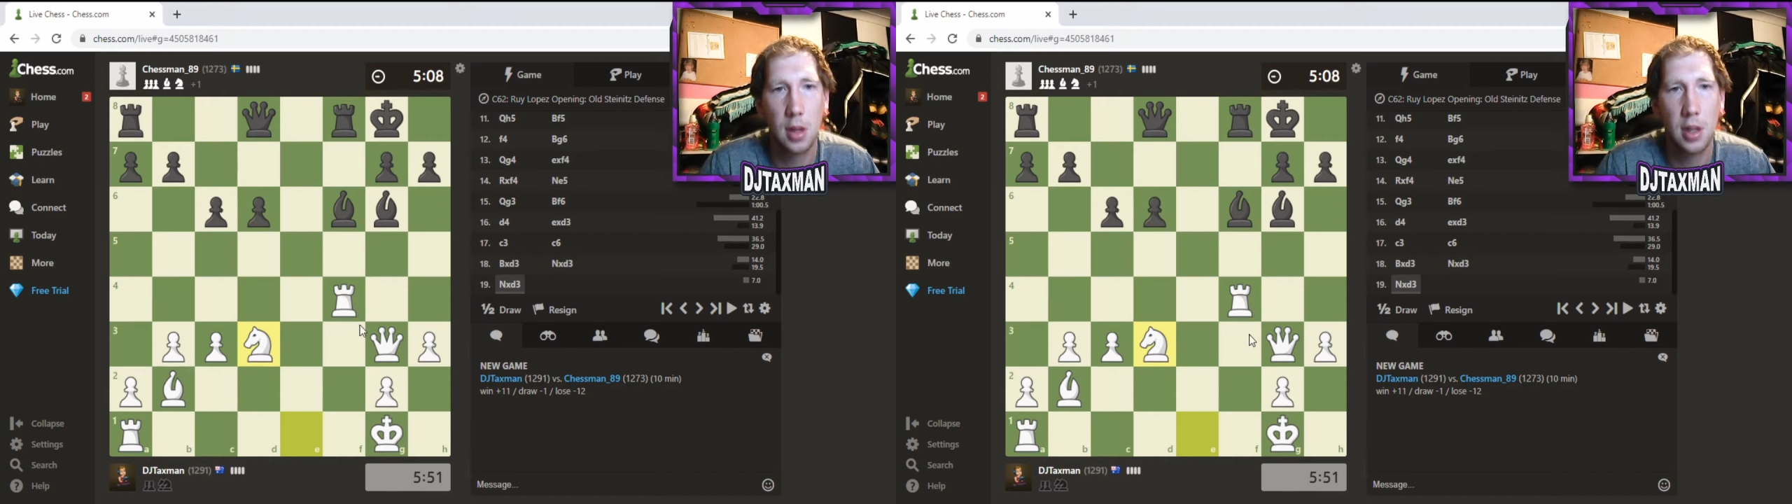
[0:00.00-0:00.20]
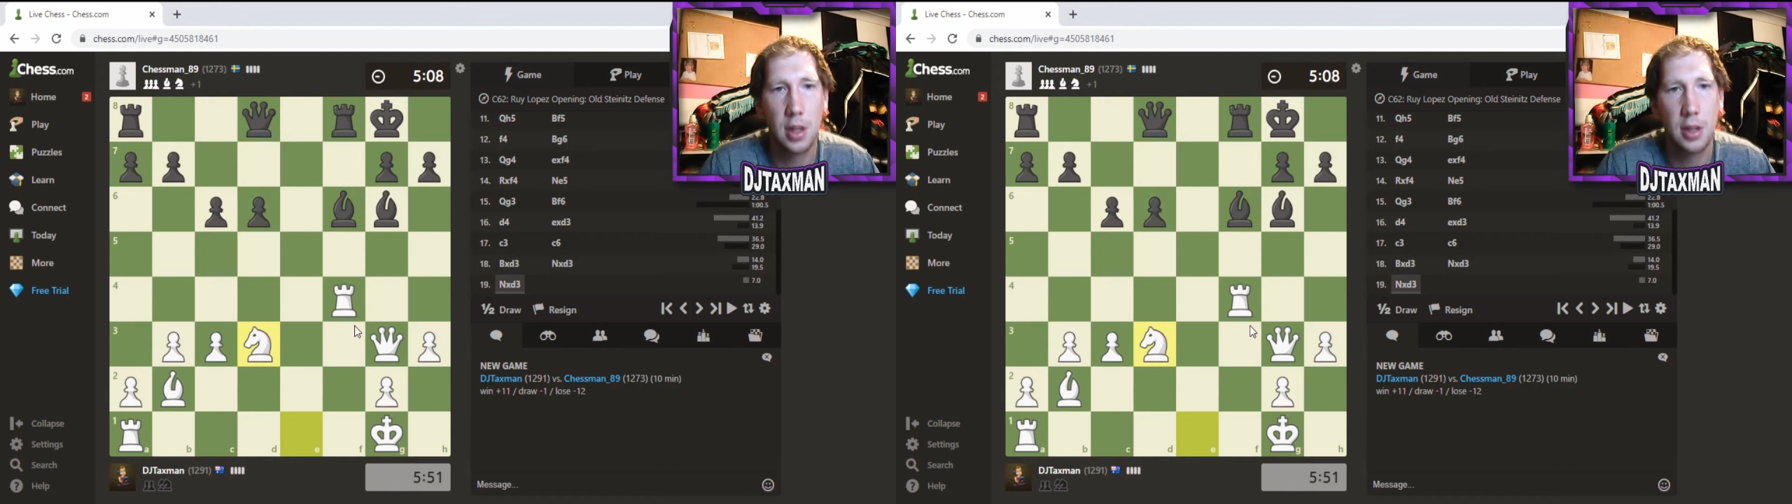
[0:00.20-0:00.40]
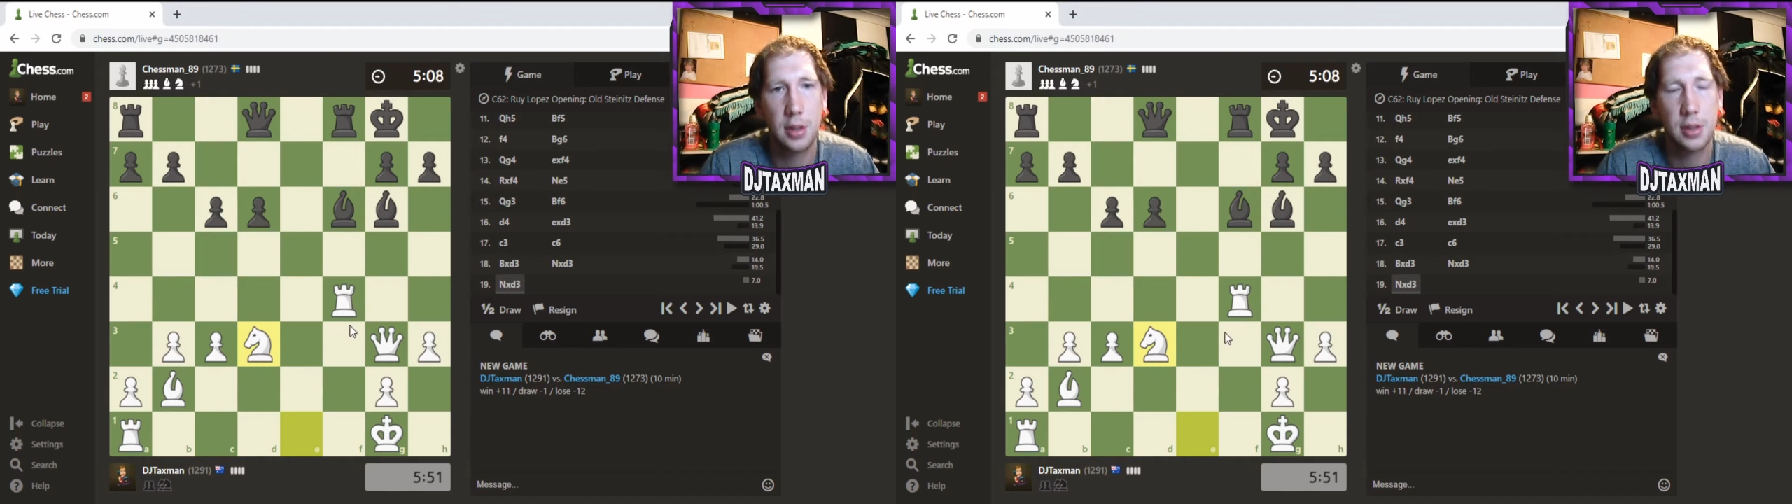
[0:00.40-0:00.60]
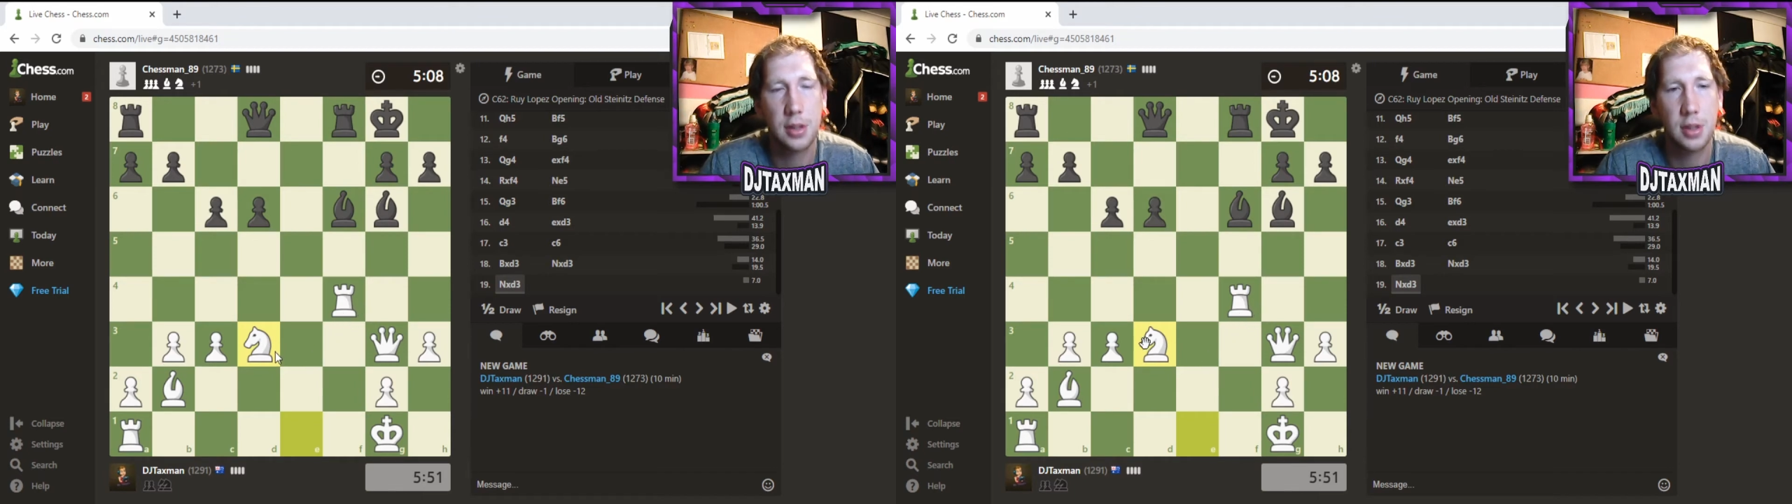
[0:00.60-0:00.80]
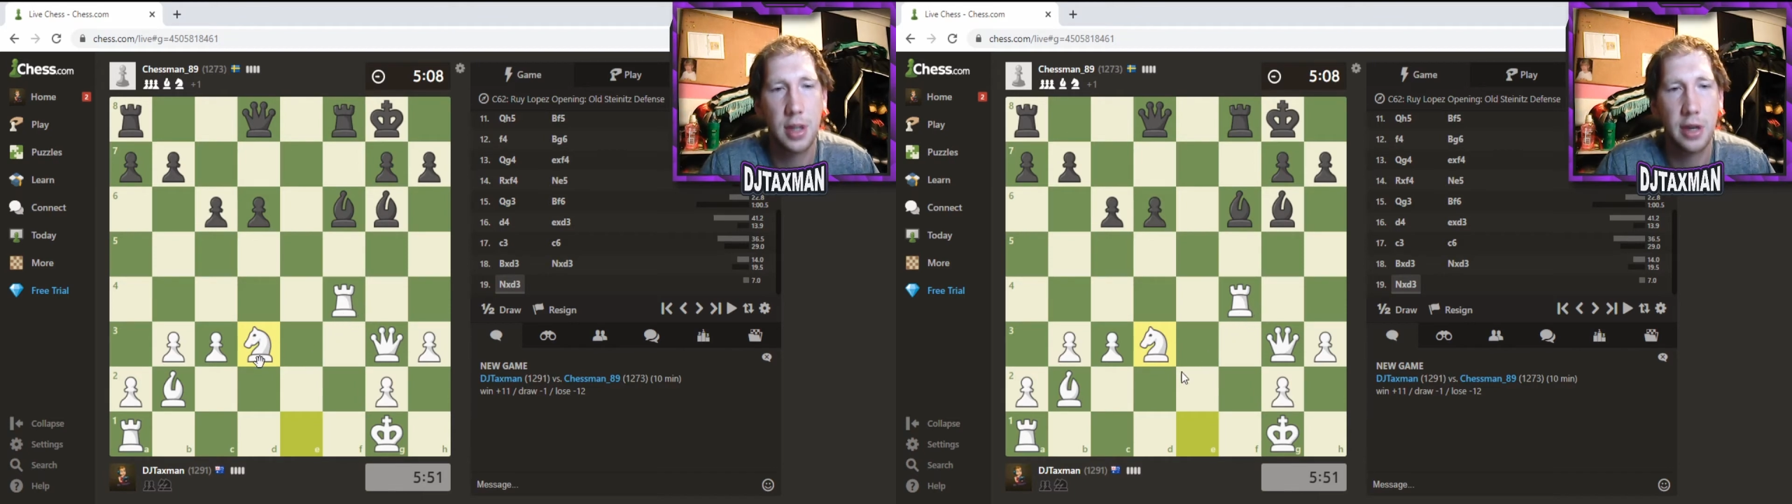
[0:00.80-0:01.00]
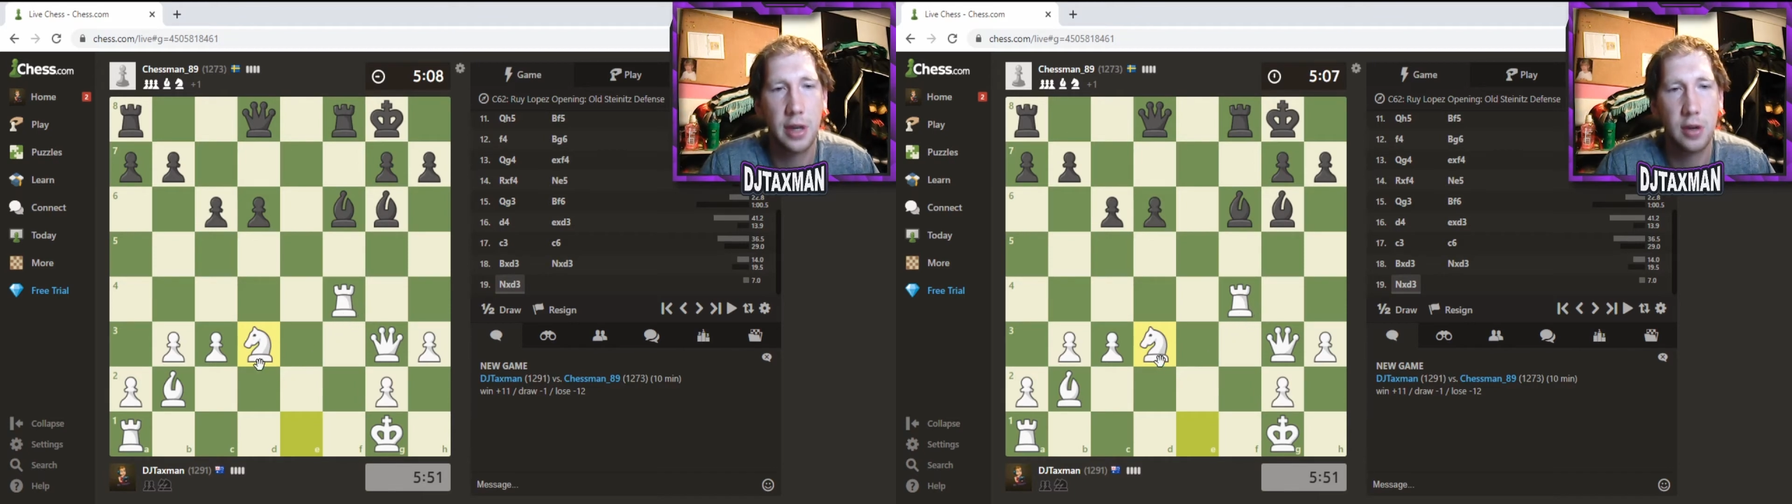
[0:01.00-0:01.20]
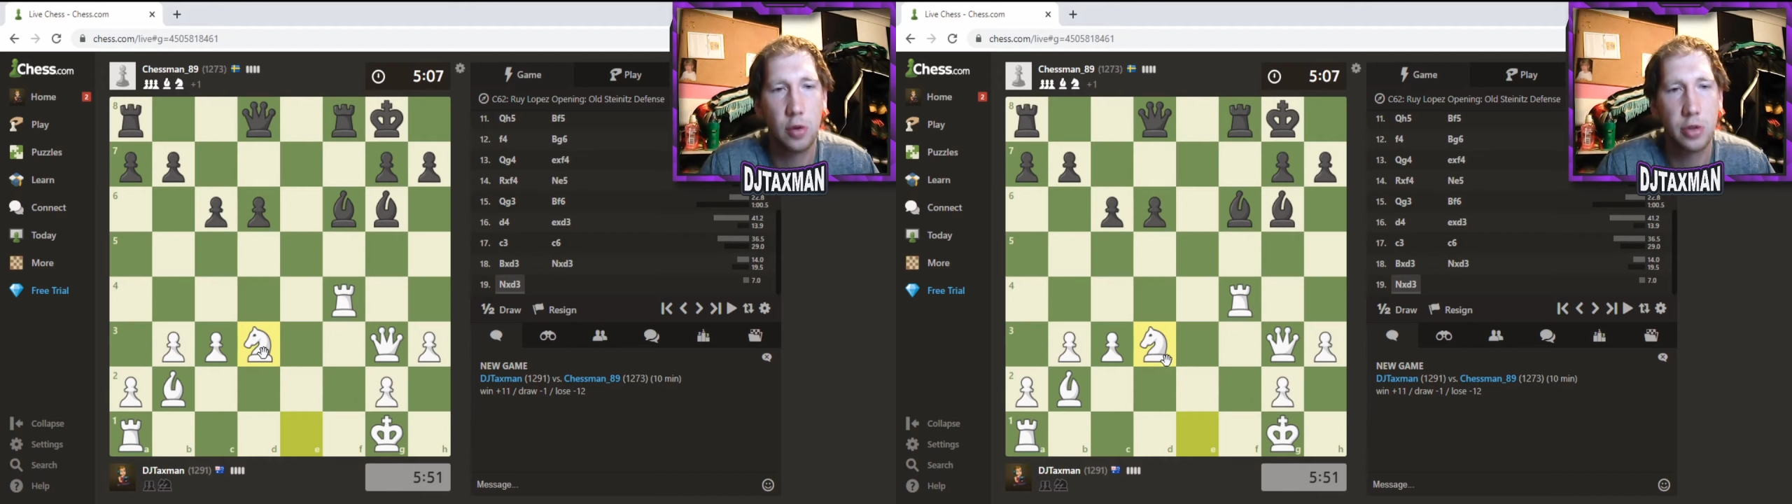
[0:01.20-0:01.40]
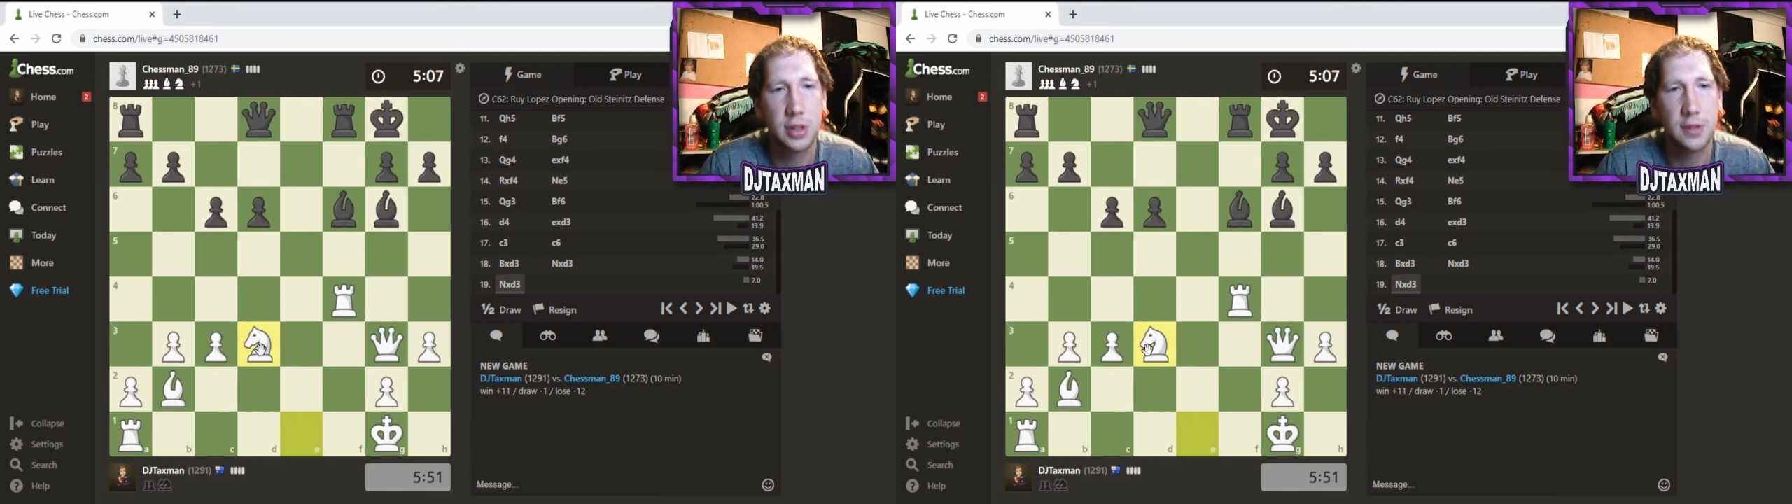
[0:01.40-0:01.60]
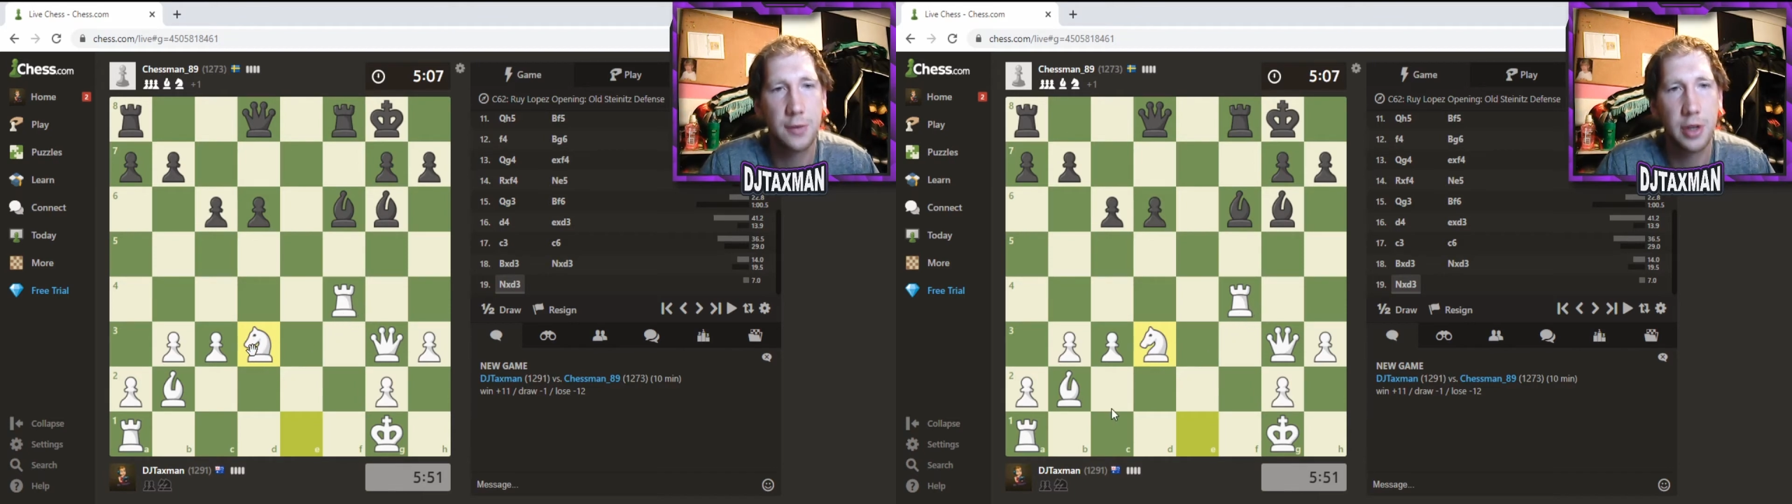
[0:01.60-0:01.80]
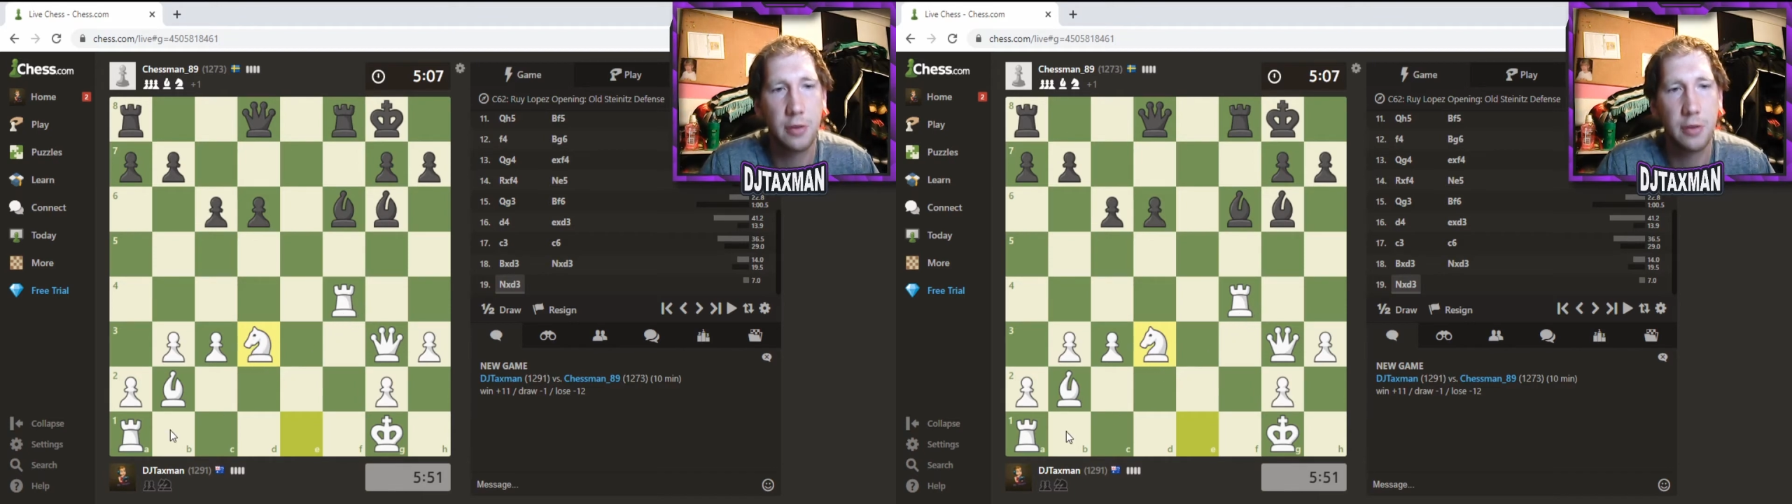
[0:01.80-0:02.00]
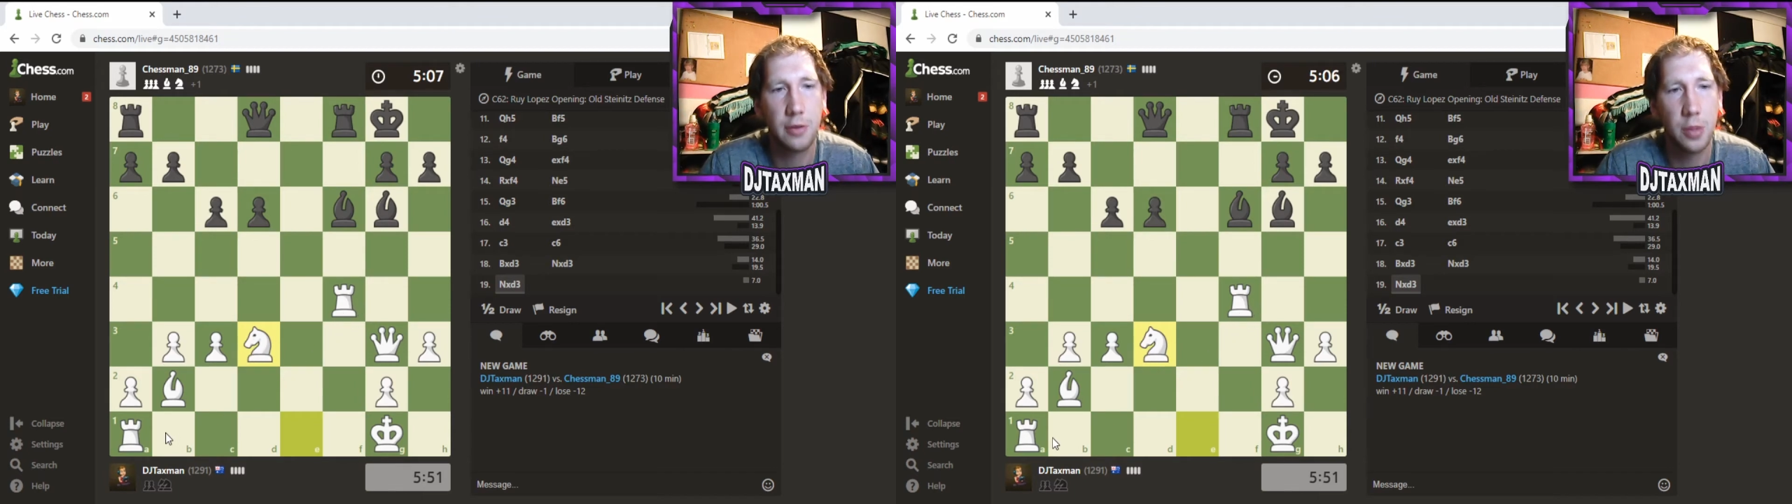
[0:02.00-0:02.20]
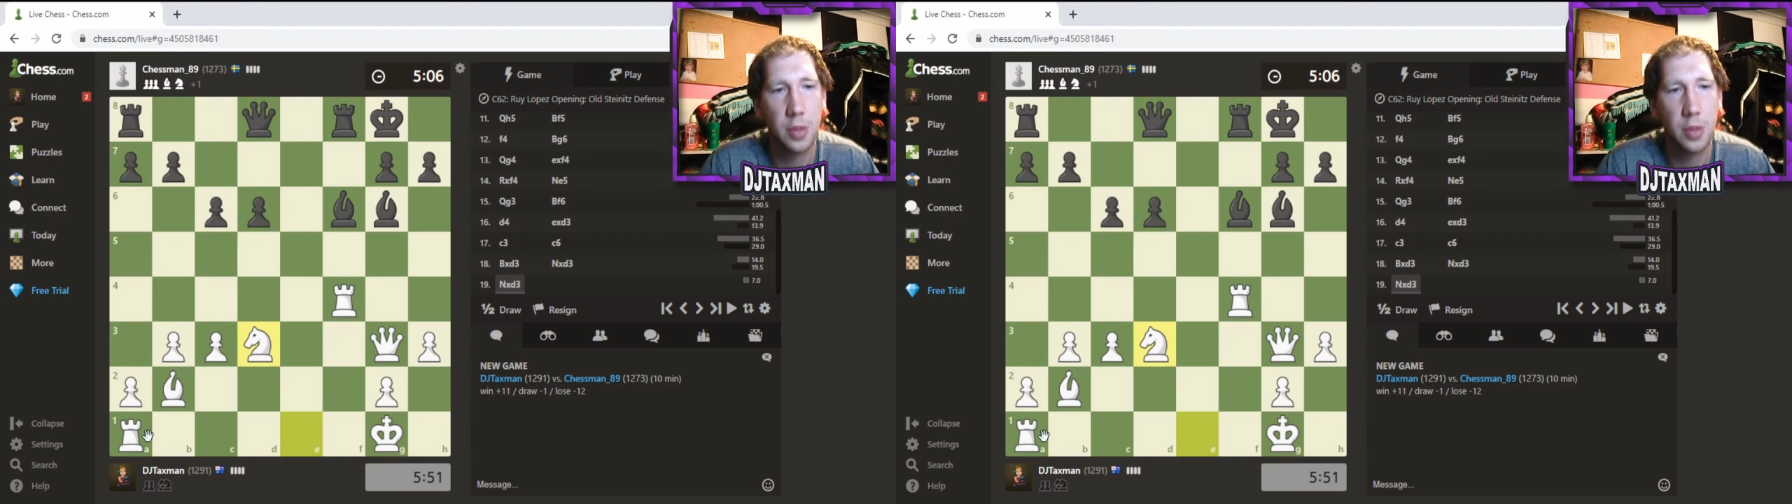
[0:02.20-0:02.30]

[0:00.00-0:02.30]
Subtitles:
And now our horse is free to roam,